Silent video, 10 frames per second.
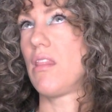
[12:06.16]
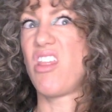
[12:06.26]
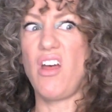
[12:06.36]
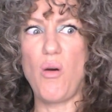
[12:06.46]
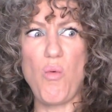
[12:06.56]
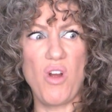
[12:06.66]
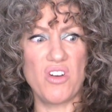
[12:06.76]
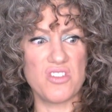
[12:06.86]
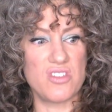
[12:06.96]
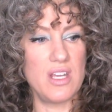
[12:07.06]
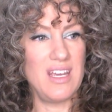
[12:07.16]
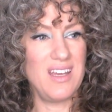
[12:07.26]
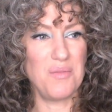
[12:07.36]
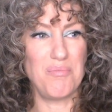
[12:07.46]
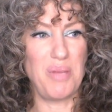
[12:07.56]
the worst,
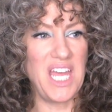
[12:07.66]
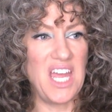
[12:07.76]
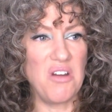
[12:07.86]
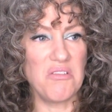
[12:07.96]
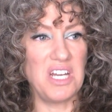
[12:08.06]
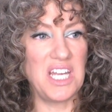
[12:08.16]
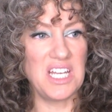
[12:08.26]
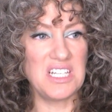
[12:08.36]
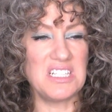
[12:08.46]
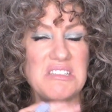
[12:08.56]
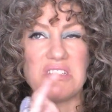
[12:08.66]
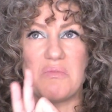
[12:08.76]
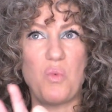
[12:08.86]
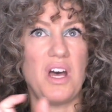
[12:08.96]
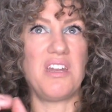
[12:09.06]
bearing,
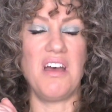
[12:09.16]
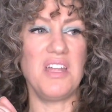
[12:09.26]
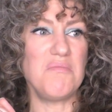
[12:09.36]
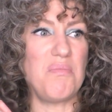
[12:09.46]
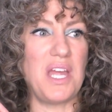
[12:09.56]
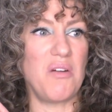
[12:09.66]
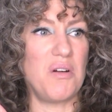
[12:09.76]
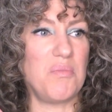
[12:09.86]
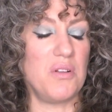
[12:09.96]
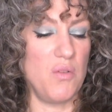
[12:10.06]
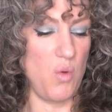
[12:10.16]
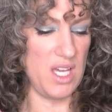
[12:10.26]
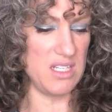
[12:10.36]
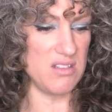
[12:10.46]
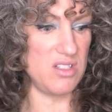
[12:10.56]
what unbearable,
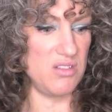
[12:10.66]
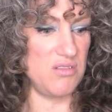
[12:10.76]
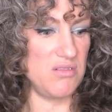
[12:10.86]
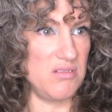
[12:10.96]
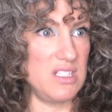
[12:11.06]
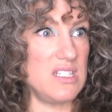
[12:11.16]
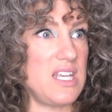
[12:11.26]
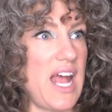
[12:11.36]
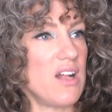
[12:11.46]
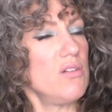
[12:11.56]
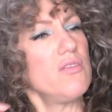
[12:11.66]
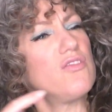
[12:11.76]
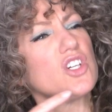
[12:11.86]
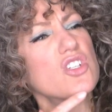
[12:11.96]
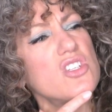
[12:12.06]
what to tackle
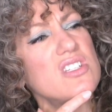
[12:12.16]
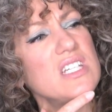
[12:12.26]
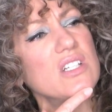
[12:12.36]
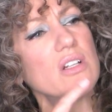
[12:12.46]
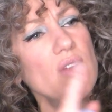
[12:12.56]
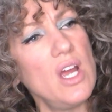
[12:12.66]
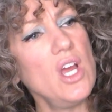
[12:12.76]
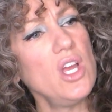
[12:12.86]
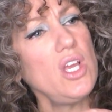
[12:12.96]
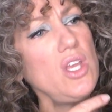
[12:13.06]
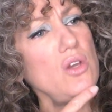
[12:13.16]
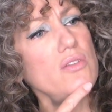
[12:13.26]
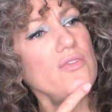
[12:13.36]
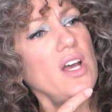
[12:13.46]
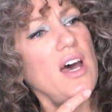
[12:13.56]
first still.
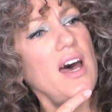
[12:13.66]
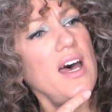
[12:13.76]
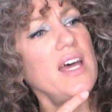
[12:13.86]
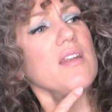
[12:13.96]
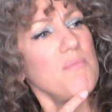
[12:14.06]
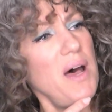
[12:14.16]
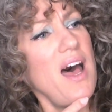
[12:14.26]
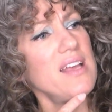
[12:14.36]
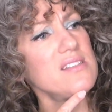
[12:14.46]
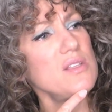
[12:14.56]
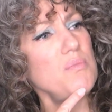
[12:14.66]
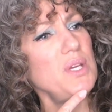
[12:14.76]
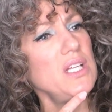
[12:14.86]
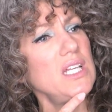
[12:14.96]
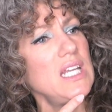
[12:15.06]
You've got
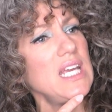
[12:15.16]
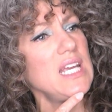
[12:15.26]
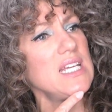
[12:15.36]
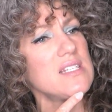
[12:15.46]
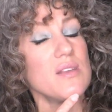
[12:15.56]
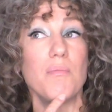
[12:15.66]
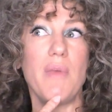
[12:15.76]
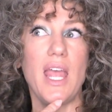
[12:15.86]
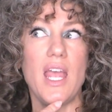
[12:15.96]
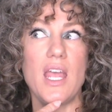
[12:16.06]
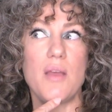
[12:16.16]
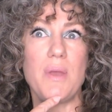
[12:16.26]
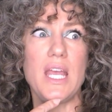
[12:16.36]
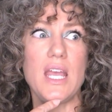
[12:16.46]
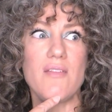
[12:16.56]
possibilities,
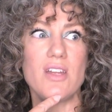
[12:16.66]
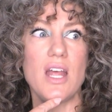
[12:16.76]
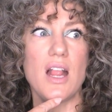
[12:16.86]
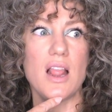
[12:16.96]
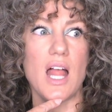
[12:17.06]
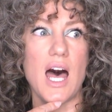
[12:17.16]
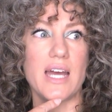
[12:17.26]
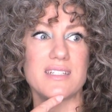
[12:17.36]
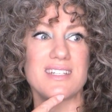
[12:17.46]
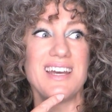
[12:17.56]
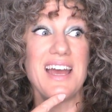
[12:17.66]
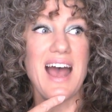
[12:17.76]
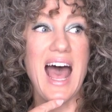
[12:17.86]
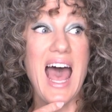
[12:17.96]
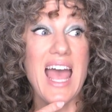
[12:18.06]
maybe even a lot.
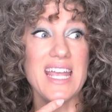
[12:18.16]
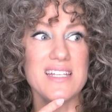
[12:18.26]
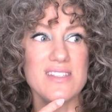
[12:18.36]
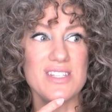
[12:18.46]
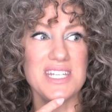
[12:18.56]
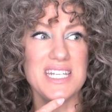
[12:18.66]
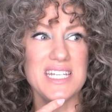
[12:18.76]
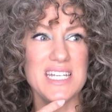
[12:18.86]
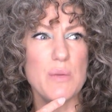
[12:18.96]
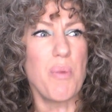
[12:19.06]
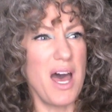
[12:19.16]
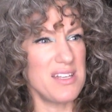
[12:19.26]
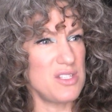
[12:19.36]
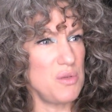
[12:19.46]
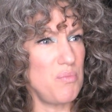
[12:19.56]
I see
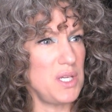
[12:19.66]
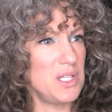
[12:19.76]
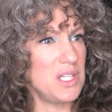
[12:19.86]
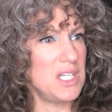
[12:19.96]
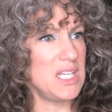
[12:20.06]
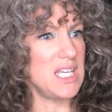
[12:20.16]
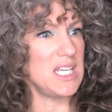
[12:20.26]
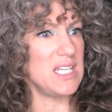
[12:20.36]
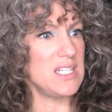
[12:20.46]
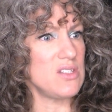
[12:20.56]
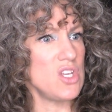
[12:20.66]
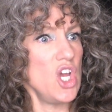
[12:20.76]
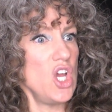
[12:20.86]
possibilities.